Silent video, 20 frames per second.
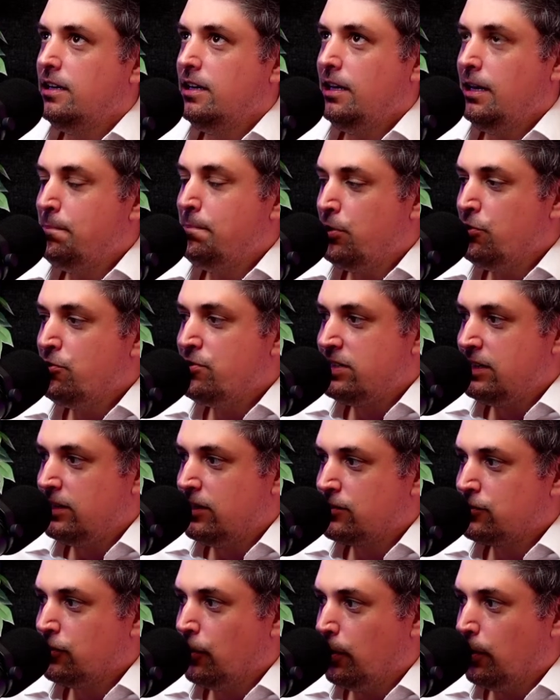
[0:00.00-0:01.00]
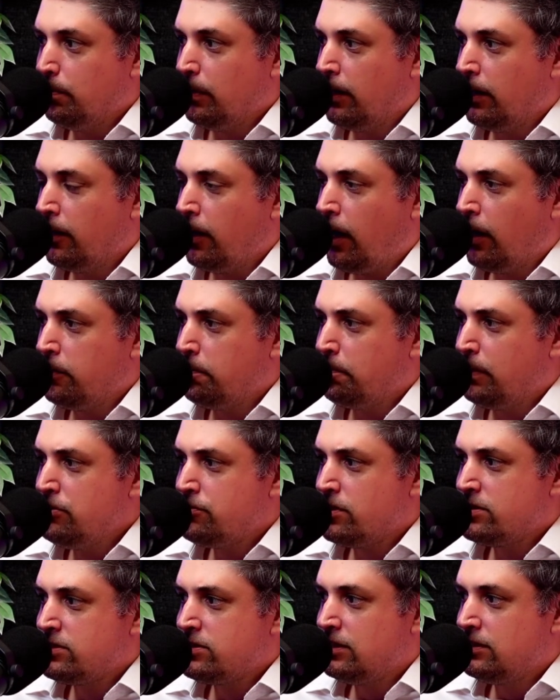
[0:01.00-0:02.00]
impunity at the top, and I'd be
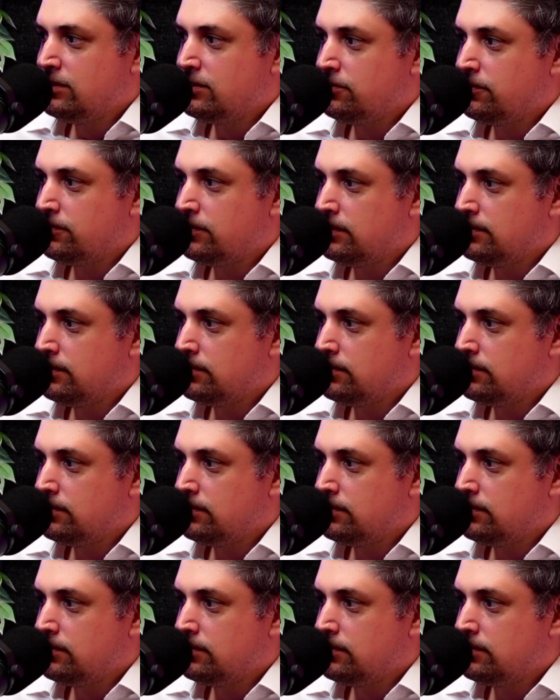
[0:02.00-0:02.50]
interested to